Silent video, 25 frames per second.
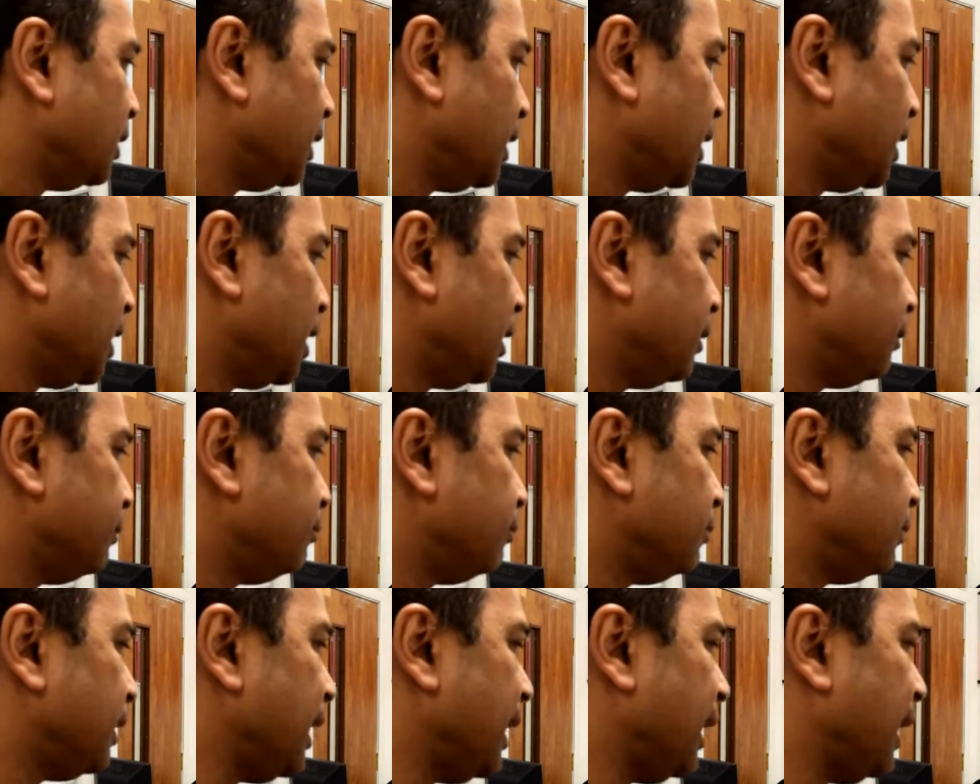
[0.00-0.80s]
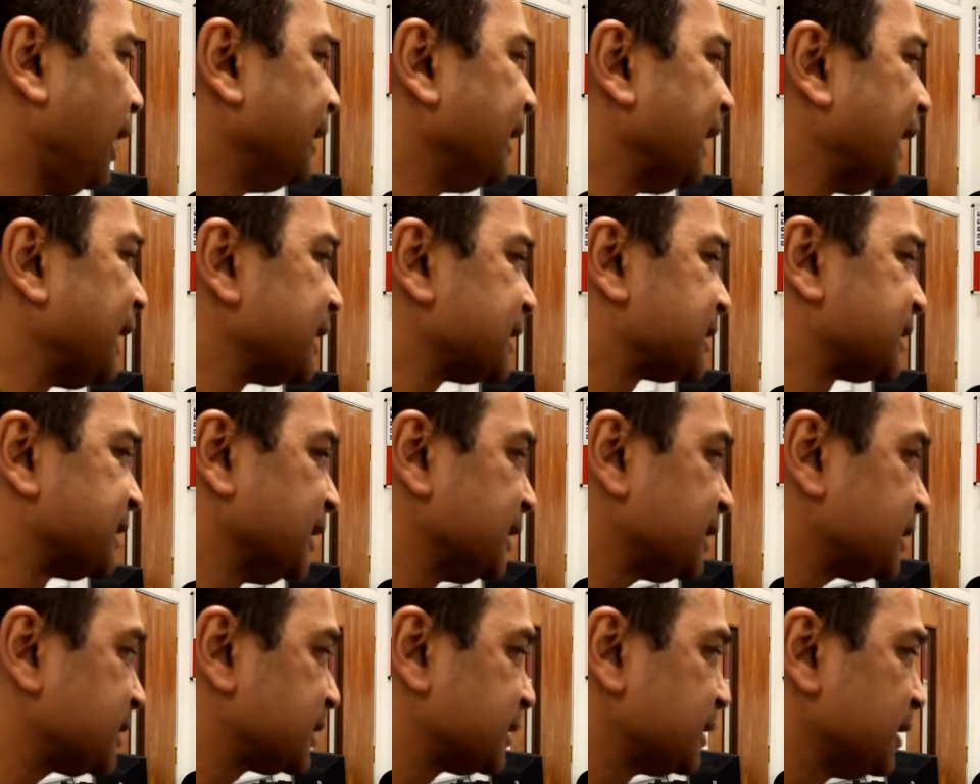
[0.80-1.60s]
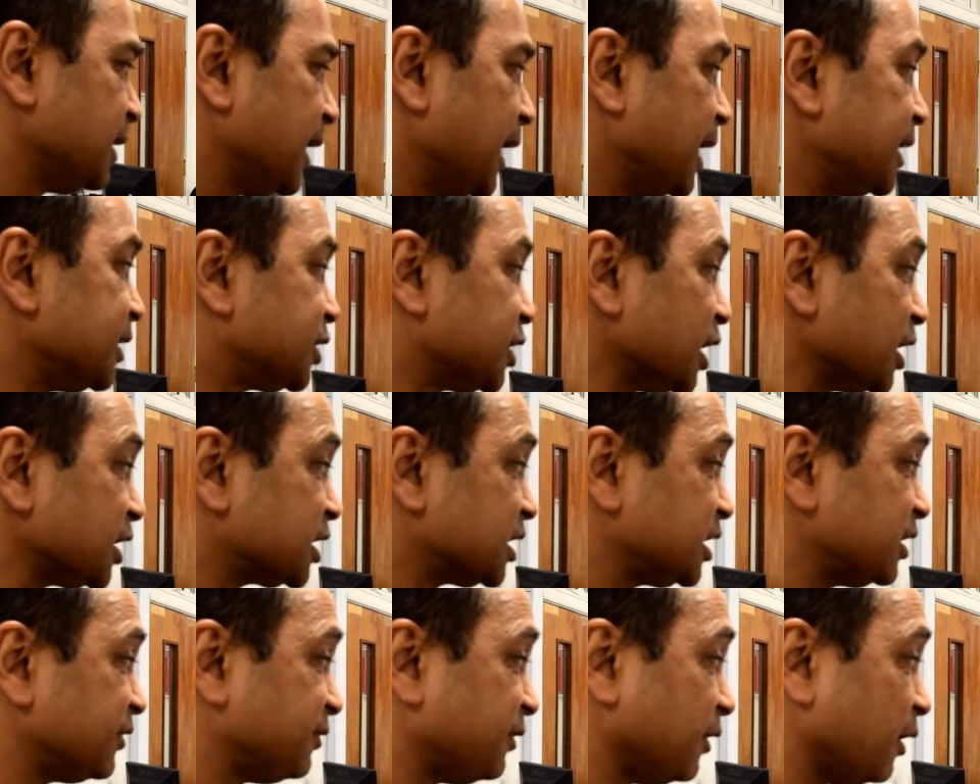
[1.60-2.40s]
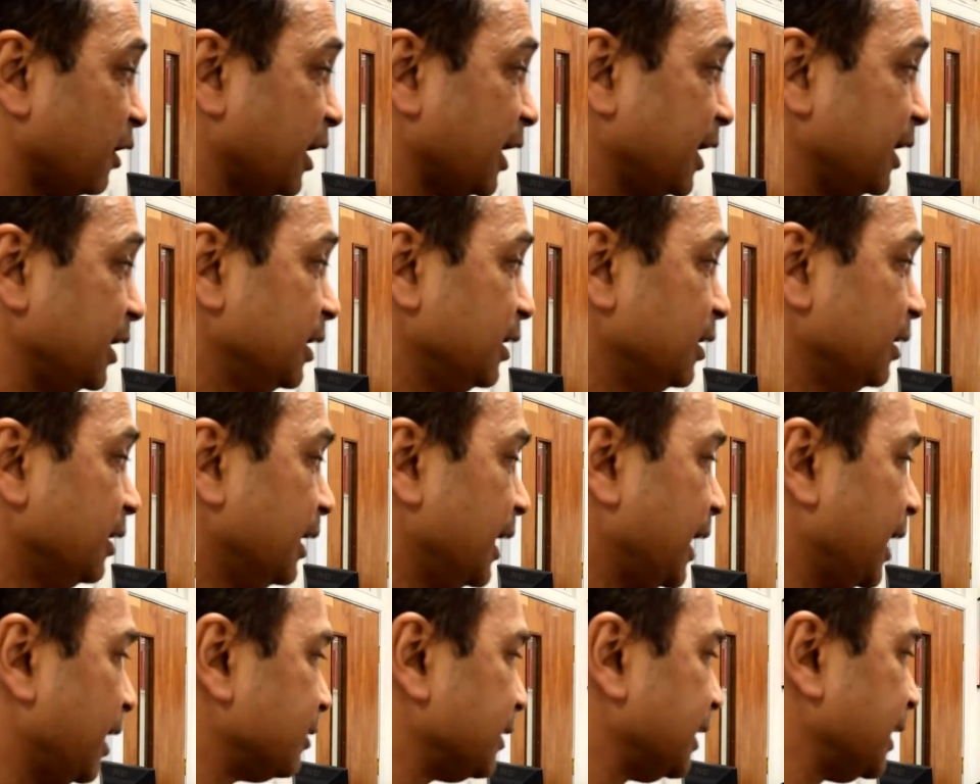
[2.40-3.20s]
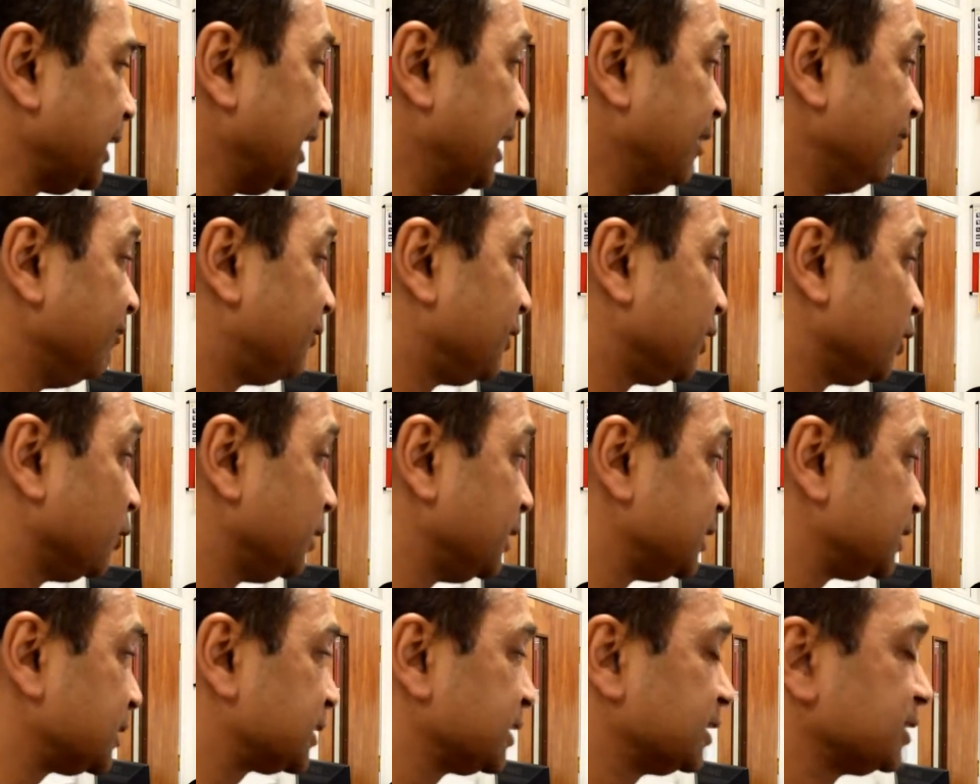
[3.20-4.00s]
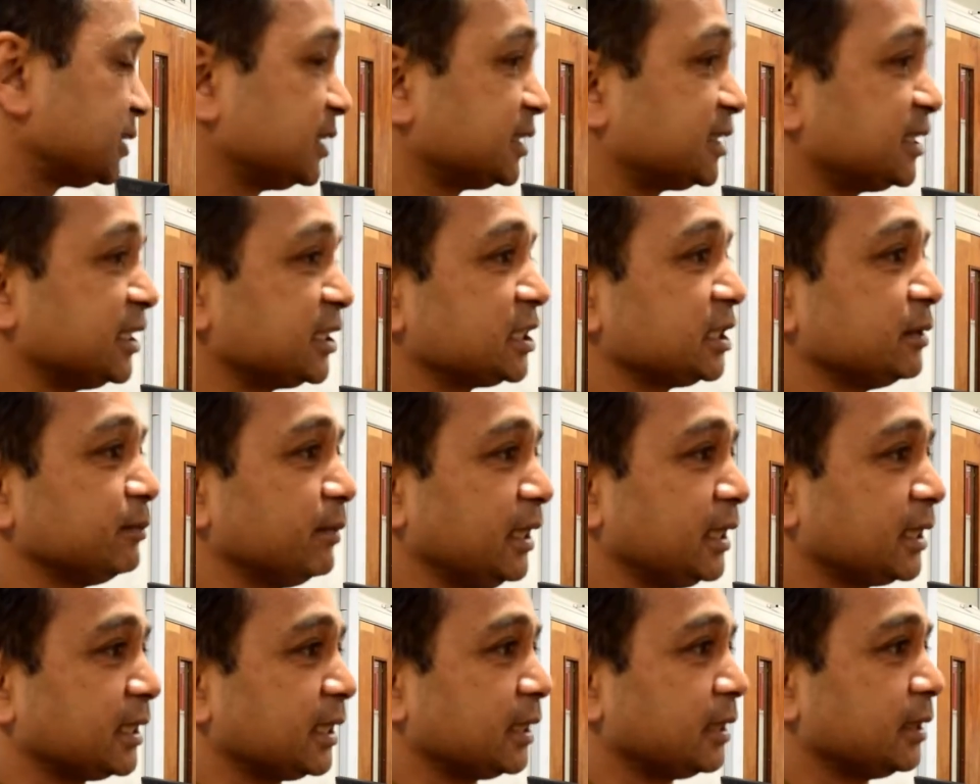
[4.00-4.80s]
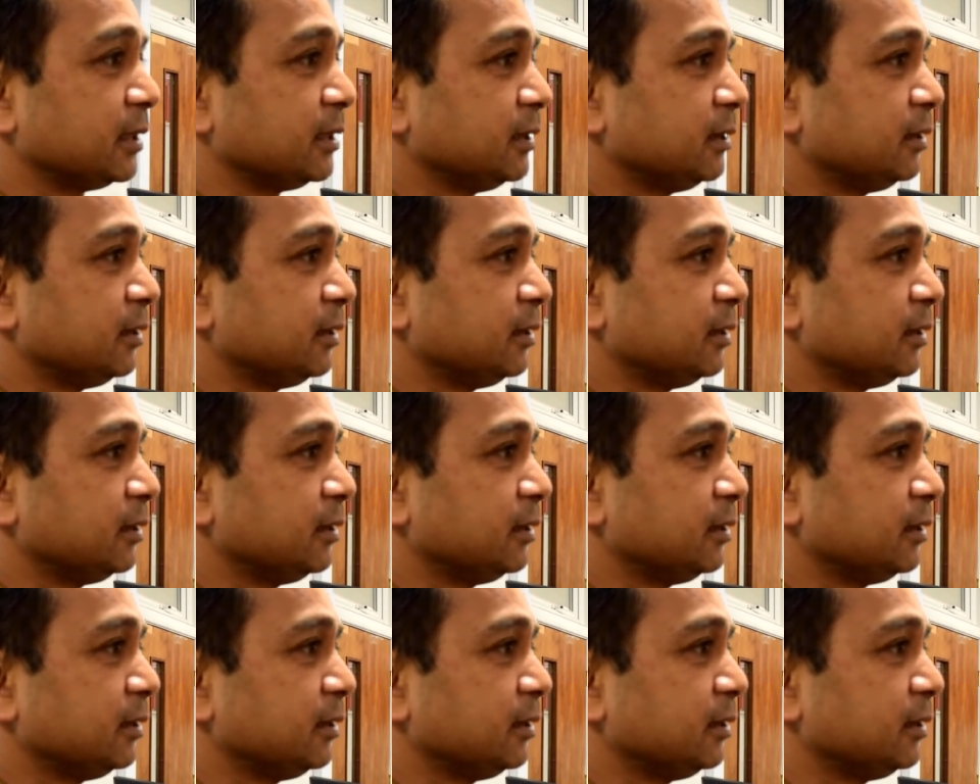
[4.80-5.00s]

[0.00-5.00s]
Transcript: Analysis and justify how they influence decision making.